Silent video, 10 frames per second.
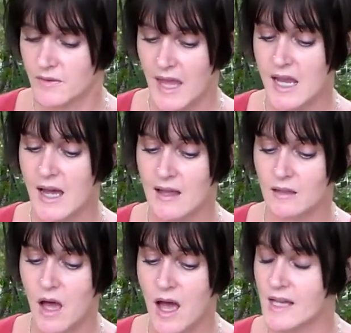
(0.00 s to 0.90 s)
They
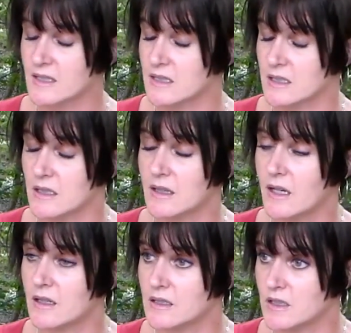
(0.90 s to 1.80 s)
got lost in
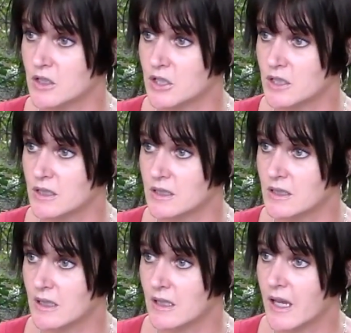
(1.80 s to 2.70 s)
their
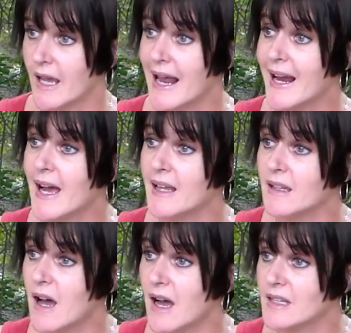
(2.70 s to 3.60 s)
addiction, and I got
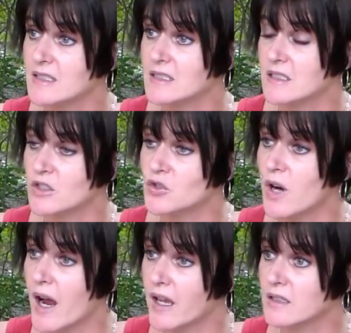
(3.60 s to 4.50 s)
lost in
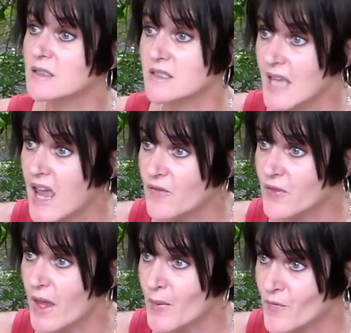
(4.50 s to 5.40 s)
trying to
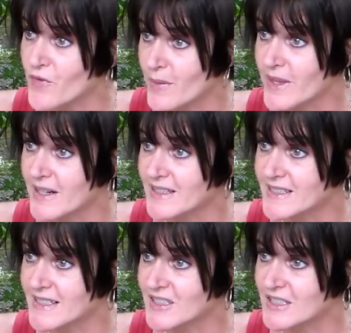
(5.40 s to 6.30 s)
save them from their
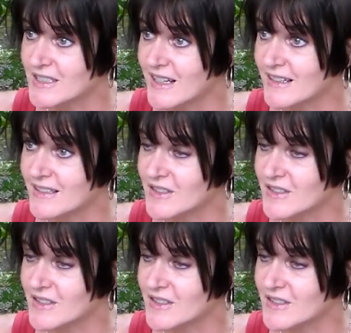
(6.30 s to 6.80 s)
addiction.